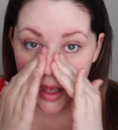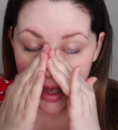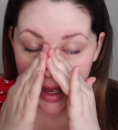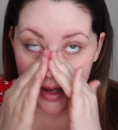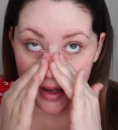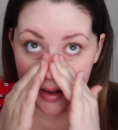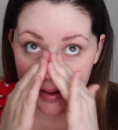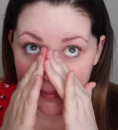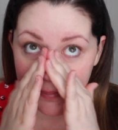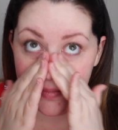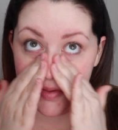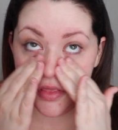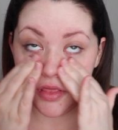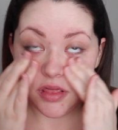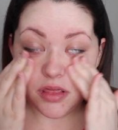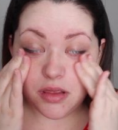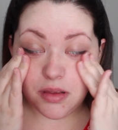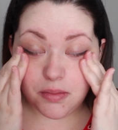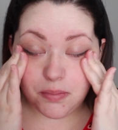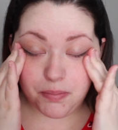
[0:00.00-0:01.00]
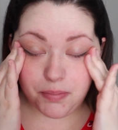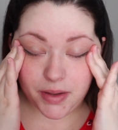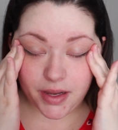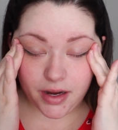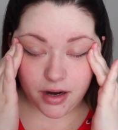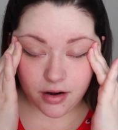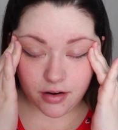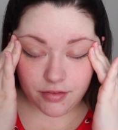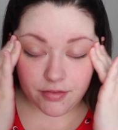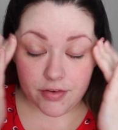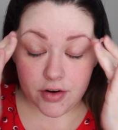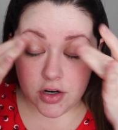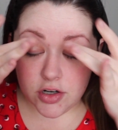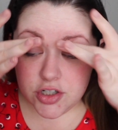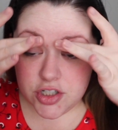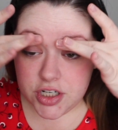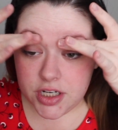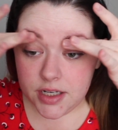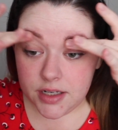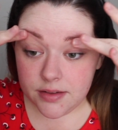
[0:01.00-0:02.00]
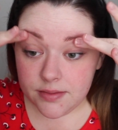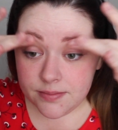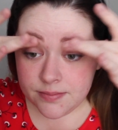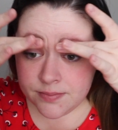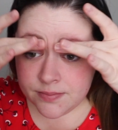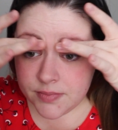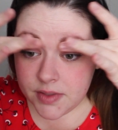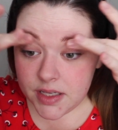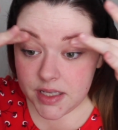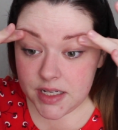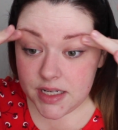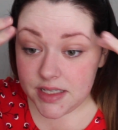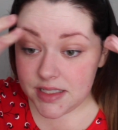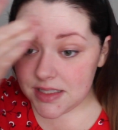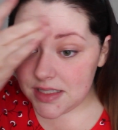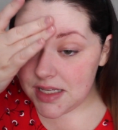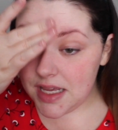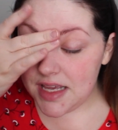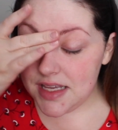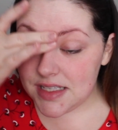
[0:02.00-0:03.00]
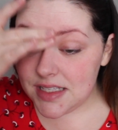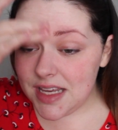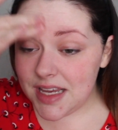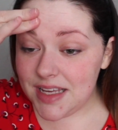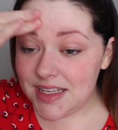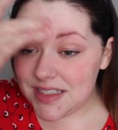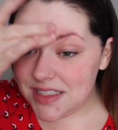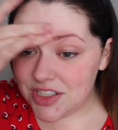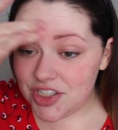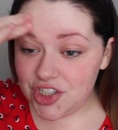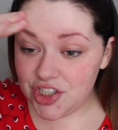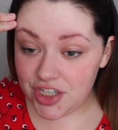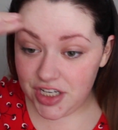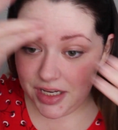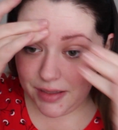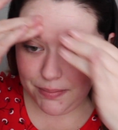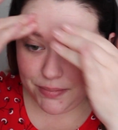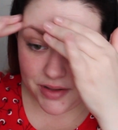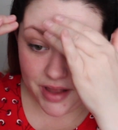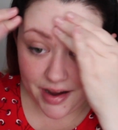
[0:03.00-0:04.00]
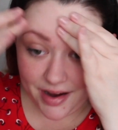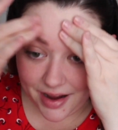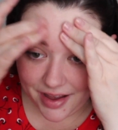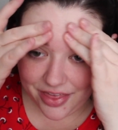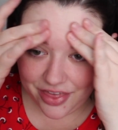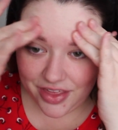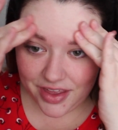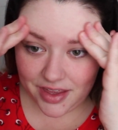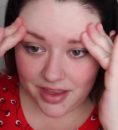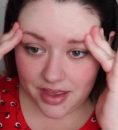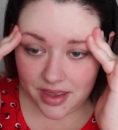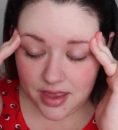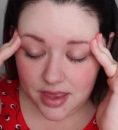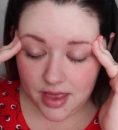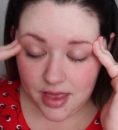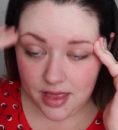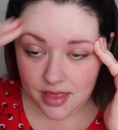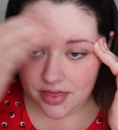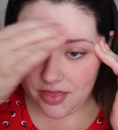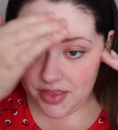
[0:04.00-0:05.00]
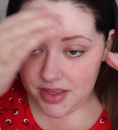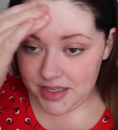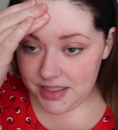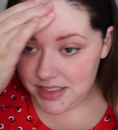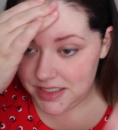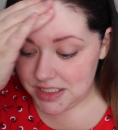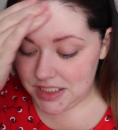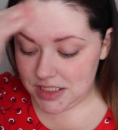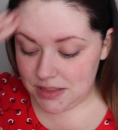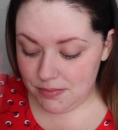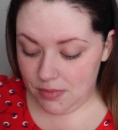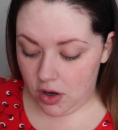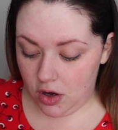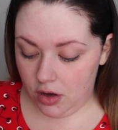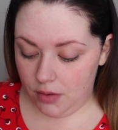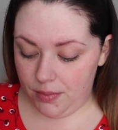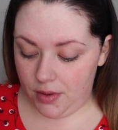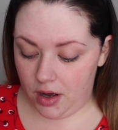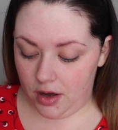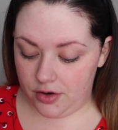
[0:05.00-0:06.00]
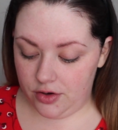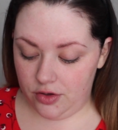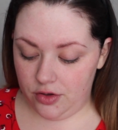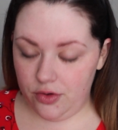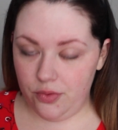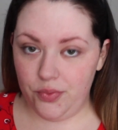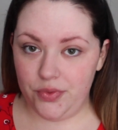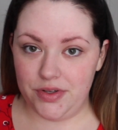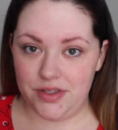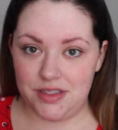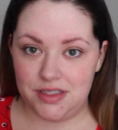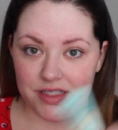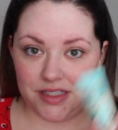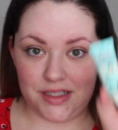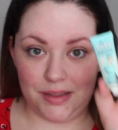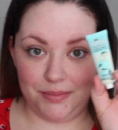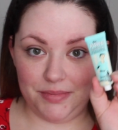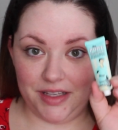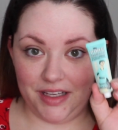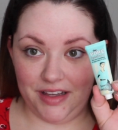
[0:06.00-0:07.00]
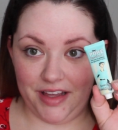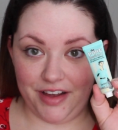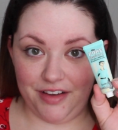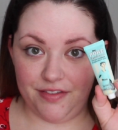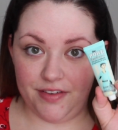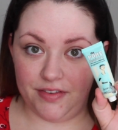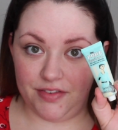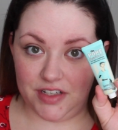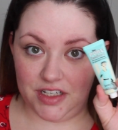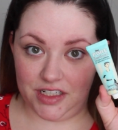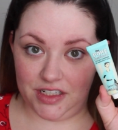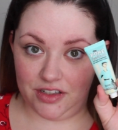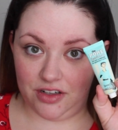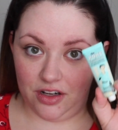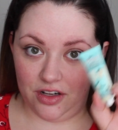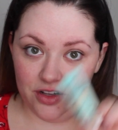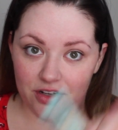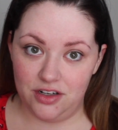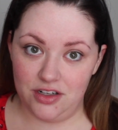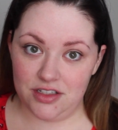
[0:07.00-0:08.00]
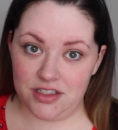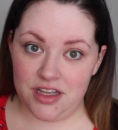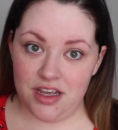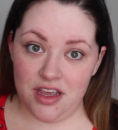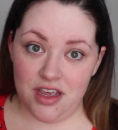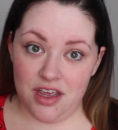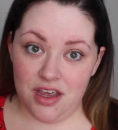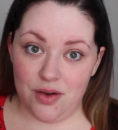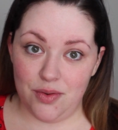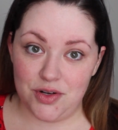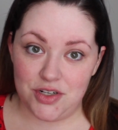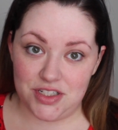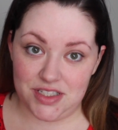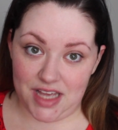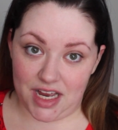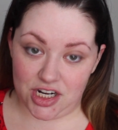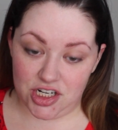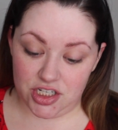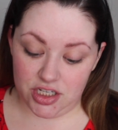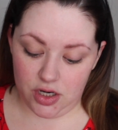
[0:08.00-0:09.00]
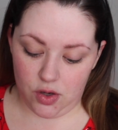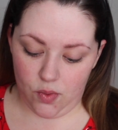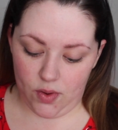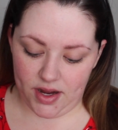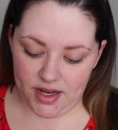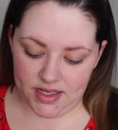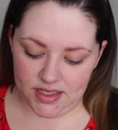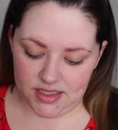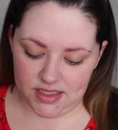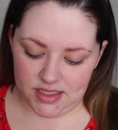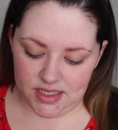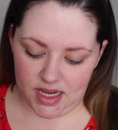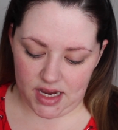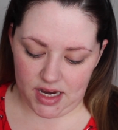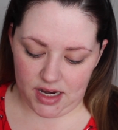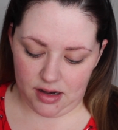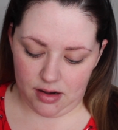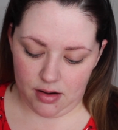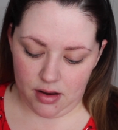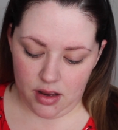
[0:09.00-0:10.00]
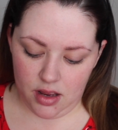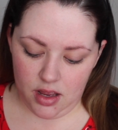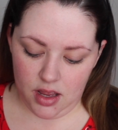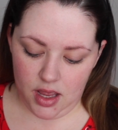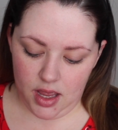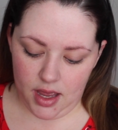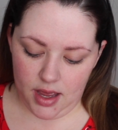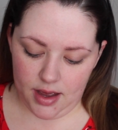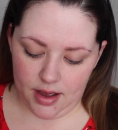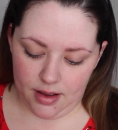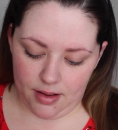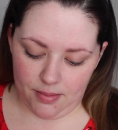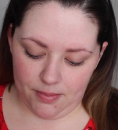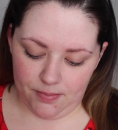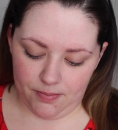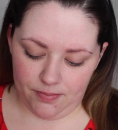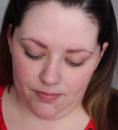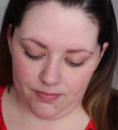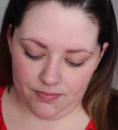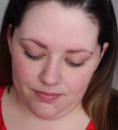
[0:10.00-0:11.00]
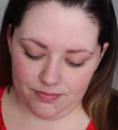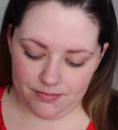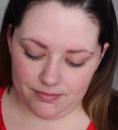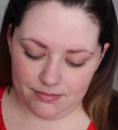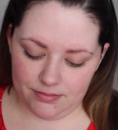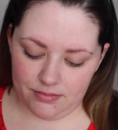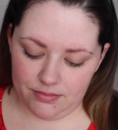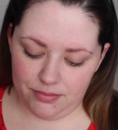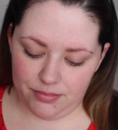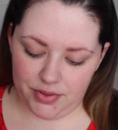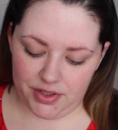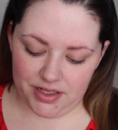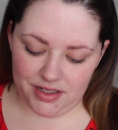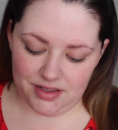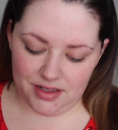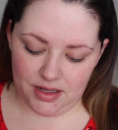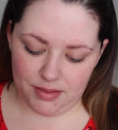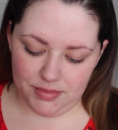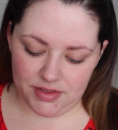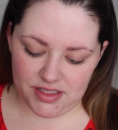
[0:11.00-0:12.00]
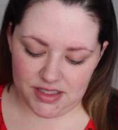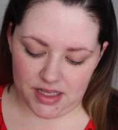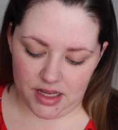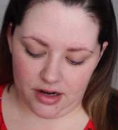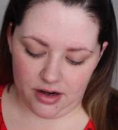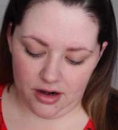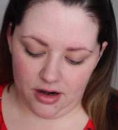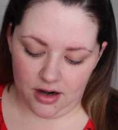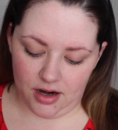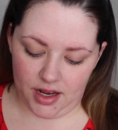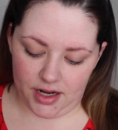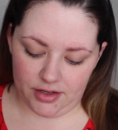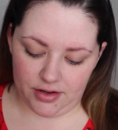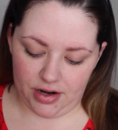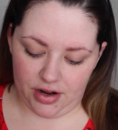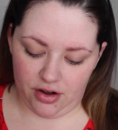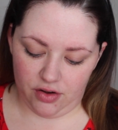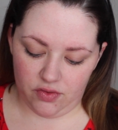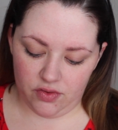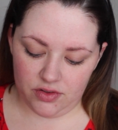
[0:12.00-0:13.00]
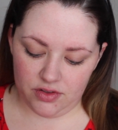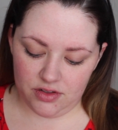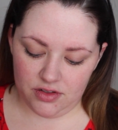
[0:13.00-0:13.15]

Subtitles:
the bigger version. It isn't cheap. Like, I think this small bottle was something like $15, which is actually quite insane. But I'm a sucker, I don't know.